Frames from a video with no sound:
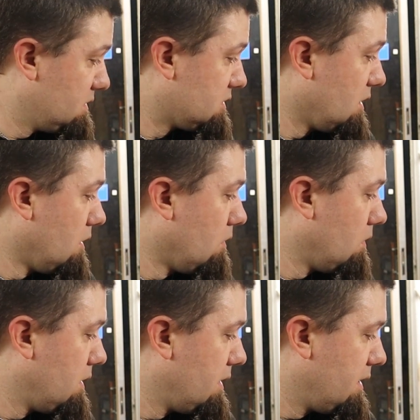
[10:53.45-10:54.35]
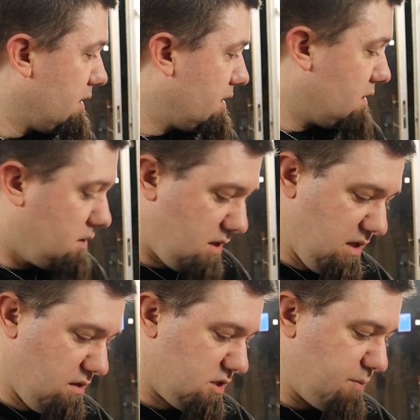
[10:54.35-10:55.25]
So
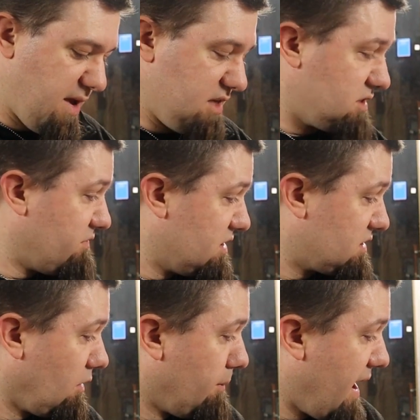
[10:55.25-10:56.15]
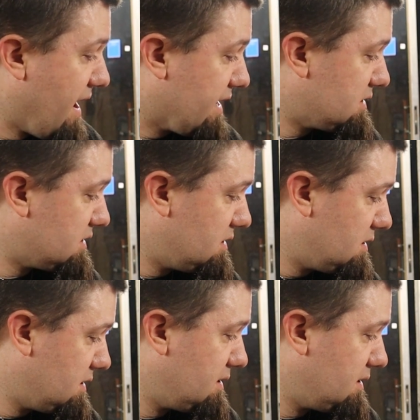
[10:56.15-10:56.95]
in the space of this little box,